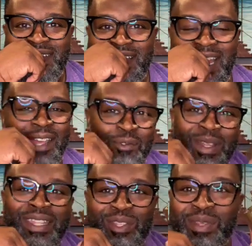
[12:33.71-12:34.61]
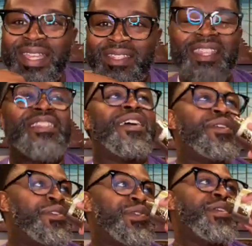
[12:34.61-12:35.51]
Like really, you get this
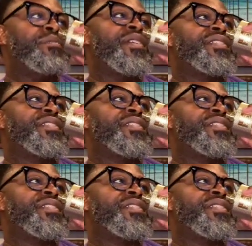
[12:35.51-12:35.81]
under $20.